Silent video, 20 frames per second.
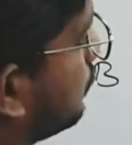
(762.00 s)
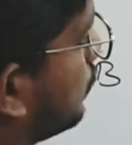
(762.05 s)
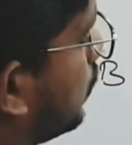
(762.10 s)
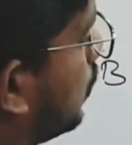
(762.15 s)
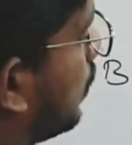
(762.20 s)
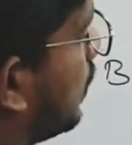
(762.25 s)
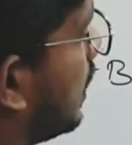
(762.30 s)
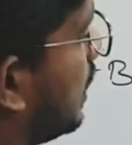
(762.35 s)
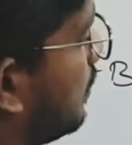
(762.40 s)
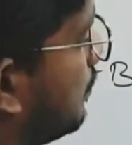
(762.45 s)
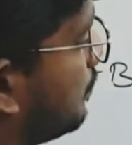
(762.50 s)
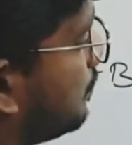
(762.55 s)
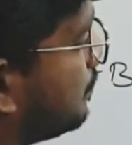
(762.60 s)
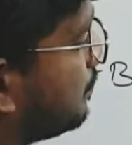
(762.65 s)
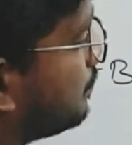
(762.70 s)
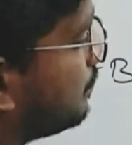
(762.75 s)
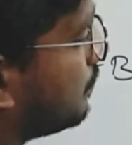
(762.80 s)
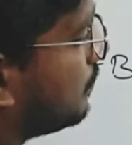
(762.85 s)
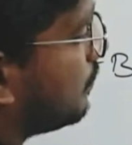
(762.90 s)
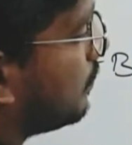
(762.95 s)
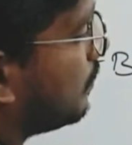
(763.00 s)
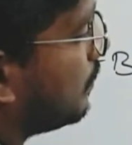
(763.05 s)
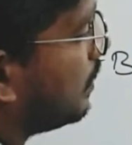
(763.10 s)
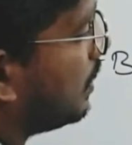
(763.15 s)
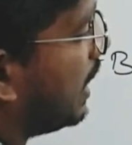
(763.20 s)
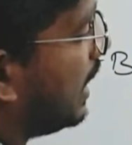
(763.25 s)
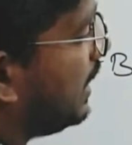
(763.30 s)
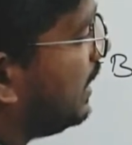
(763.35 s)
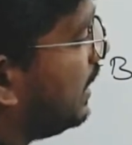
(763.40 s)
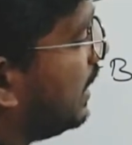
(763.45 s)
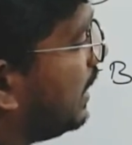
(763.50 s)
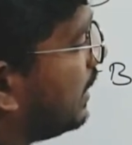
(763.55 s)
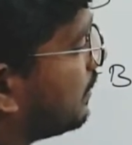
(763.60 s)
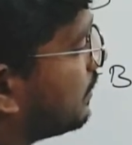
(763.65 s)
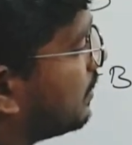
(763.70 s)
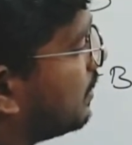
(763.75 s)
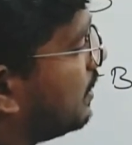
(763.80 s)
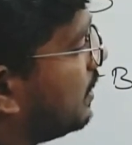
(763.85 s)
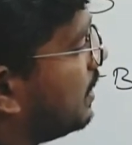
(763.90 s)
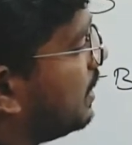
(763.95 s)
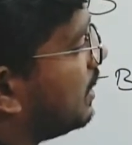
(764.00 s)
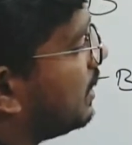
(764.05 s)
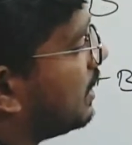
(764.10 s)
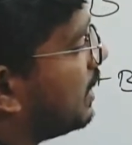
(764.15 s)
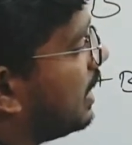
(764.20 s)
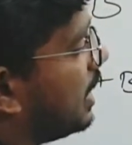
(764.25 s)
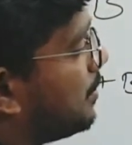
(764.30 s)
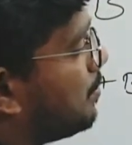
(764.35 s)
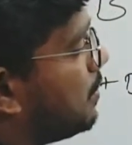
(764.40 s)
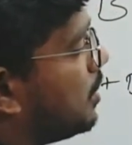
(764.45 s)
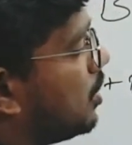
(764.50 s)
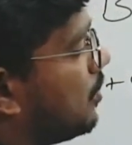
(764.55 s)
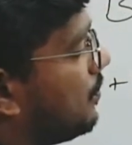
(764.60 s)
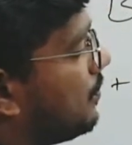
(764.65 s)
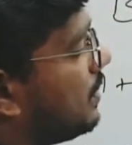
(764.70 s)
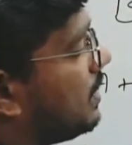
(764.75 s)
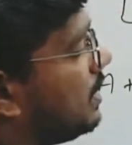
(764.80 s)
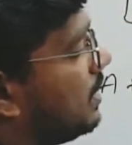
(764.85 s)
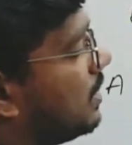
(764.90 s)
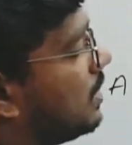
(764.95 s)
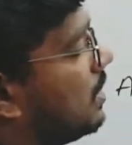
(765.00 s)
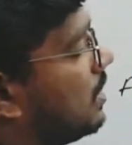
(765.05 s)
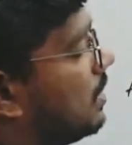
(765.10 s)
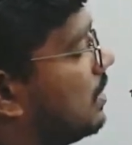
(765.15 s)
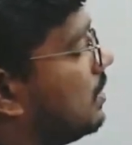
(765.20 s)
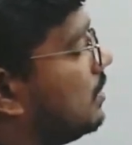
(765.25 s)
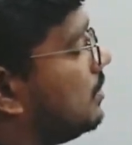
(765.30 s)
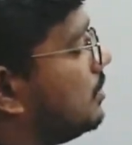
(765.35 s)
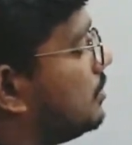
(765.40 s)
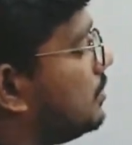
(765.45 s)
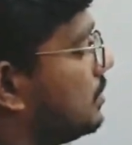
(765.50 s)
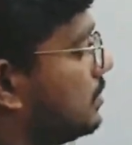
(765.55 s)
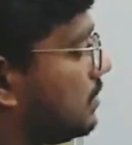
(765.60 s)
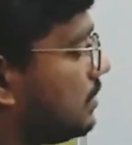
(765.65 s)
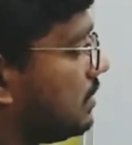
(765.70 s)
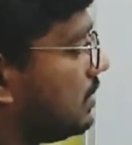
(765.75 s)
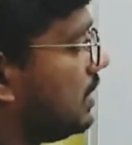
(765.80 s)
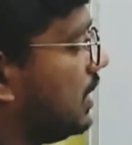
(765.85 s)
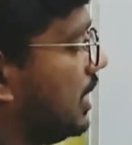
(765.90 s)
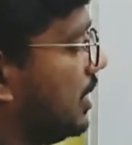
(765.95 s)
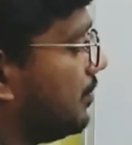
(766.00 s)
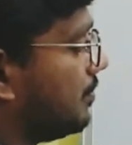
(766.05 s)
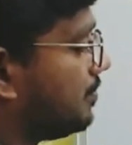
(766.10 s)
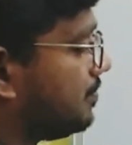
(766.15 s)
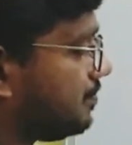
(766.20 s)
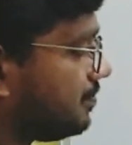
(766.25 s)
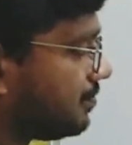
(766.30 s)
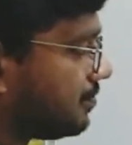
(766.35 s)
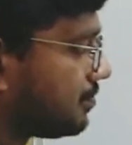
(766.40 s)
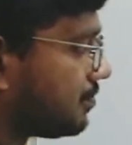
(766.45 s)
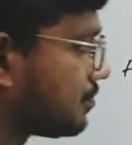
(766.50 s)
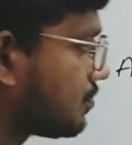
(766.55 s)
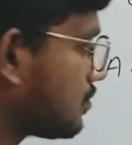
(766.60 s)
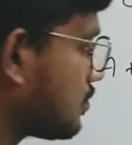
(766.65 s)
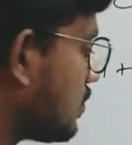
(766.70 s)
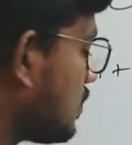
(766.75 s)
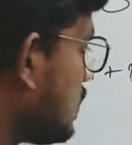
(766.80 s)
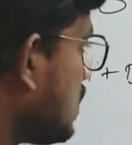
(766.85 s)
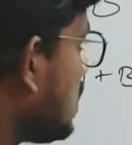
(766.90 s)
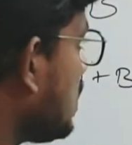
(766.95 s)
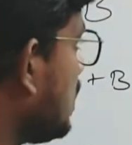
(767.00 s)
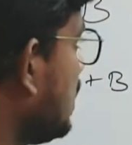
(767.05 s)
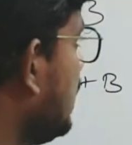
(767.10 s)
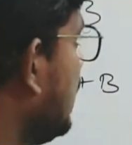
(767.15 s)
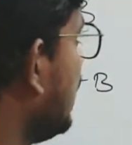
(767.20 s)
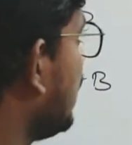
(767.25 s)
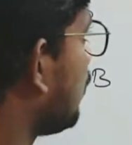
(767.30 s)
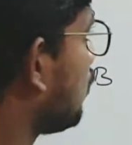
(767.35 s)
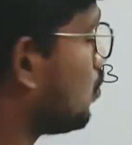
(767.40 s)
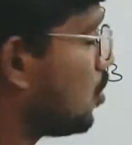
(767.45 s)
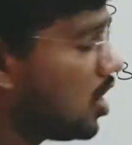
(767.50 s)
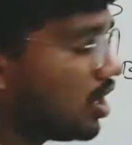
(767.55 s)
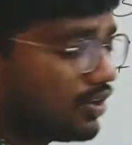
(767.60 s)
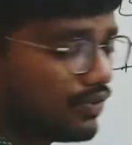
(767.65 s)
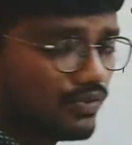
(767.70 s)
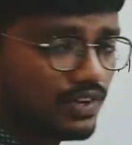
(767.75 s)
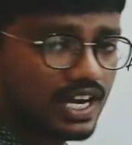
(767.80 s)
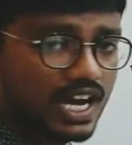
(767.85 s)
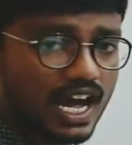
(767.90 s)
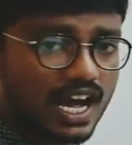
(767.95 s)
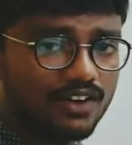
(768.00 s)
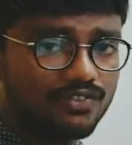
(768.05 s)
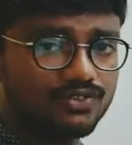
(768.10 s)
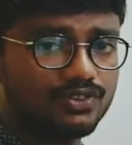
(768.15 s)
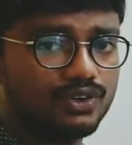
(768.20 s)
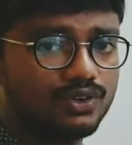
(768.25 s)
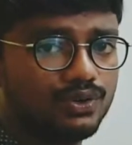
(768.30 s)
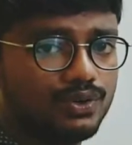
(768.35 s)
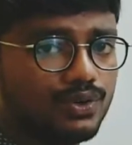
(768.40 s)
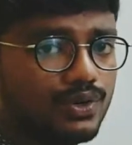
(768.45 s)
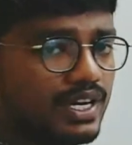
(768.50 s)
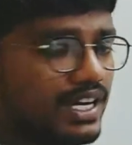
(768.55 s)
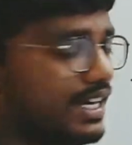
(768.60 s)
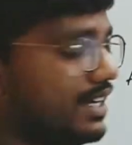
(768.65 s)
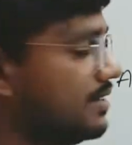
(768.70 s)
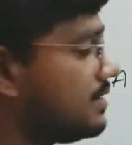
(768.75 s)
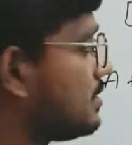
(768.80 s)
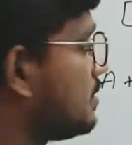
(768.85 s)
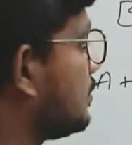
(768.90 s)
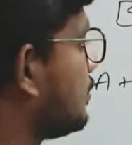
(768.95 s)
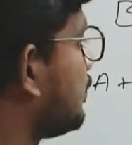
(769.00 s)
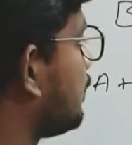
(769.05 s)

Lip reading: Okay, 9 days. The number of, see, here what we have to do is,